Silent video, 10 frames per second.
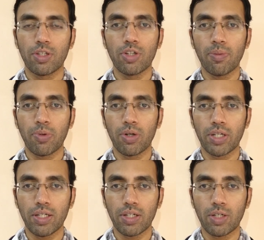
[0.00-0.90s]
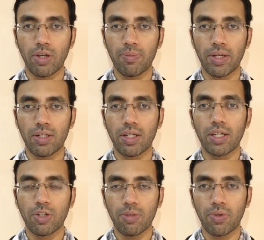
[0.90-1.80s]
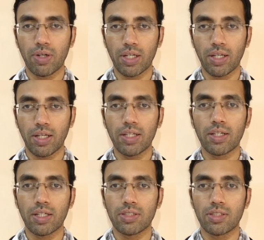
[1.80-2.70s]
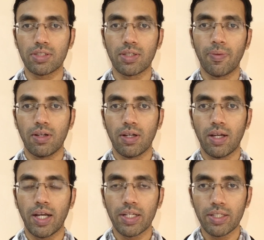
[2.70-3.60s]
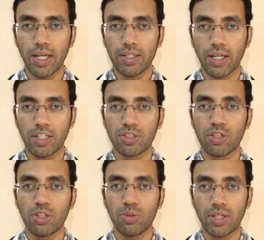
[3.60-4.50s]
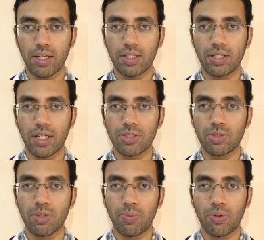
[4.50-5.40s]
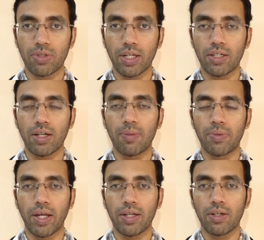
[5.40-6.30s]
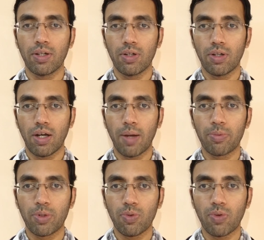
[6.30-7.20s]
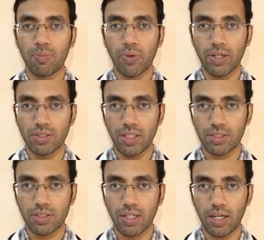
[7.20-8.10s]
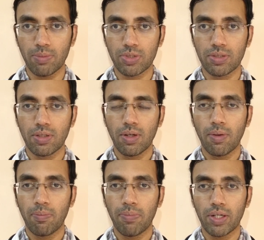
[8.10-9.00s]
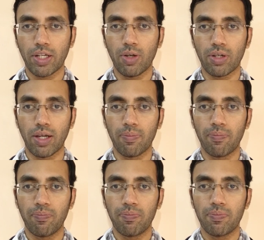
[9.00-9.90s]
Your protein requirement in your body increases and in that case you can increase your protein uptake up to 1.6 grams per kilogram.